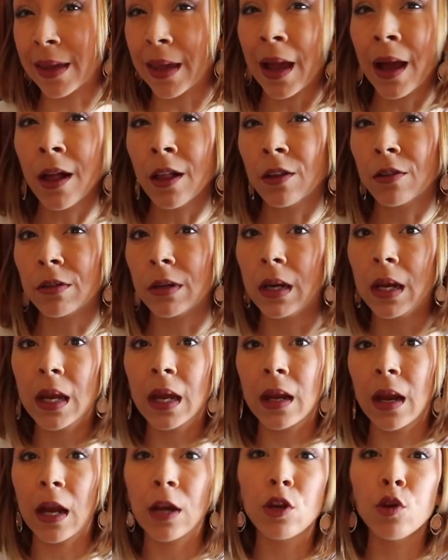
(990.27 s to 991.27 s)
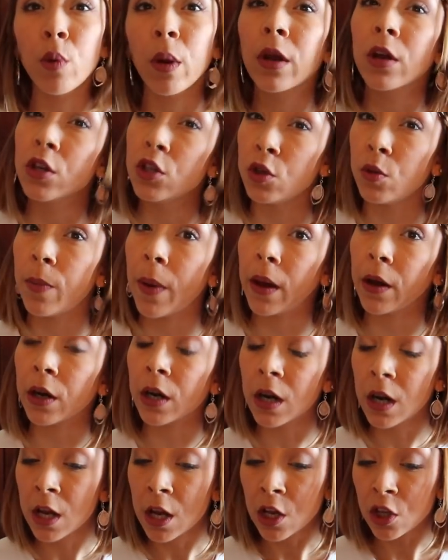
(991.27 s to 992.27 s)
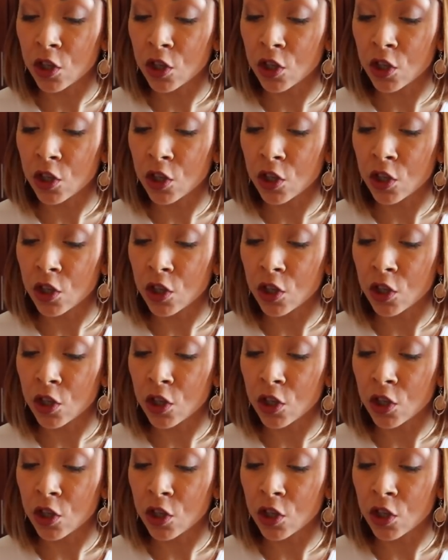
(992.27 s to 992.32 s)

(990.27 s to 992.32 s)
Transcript: calorie and I knew I could do better.